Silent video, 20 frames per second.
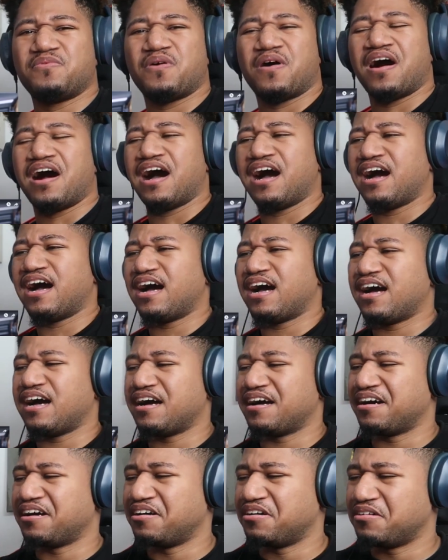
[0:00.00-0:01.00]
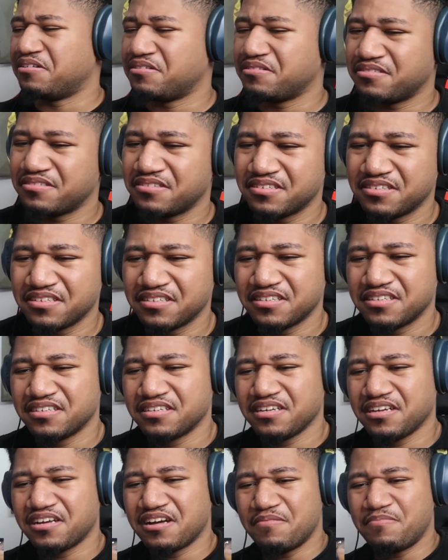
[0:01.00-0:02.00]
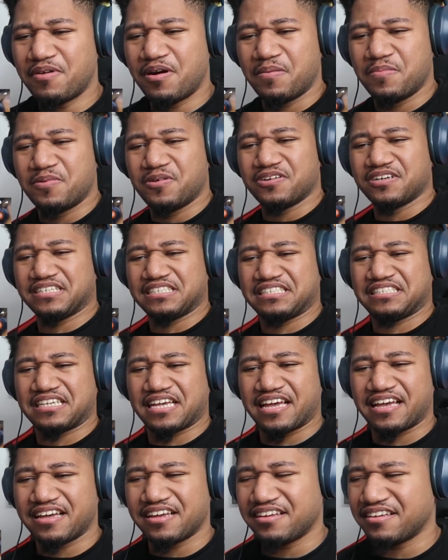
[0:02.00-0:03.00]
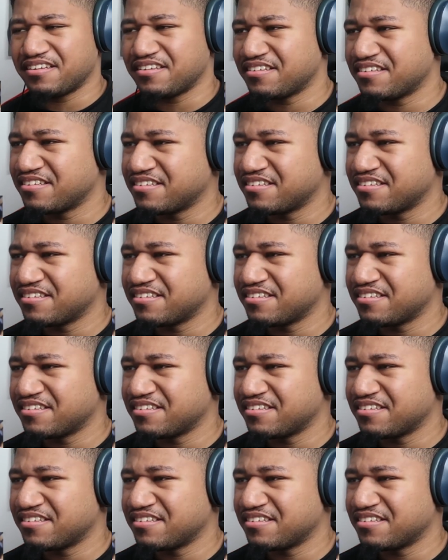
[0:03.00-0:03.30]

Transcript: Wow. Come on, Morissette.